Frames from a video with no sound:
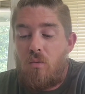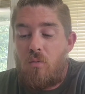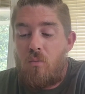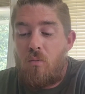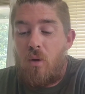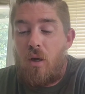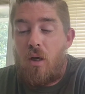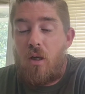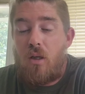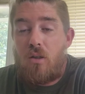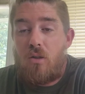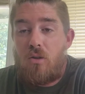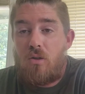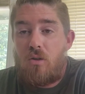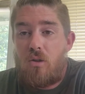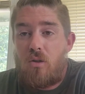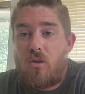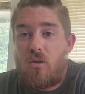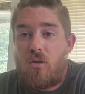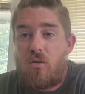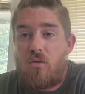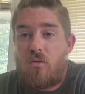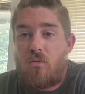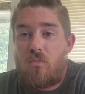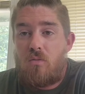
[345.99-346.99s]
making sure
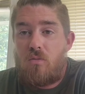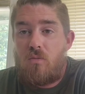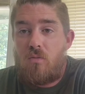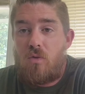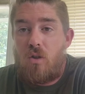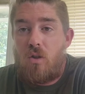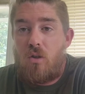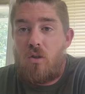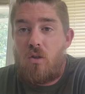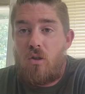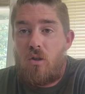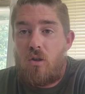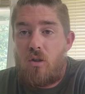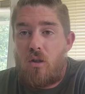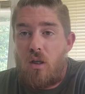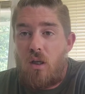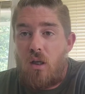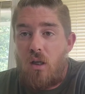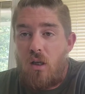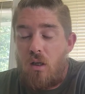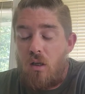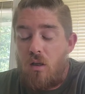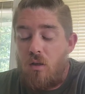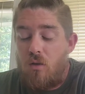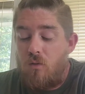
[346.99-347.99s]
that you're good and
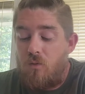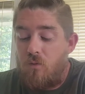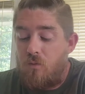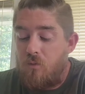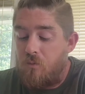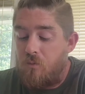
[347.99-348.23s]
hid,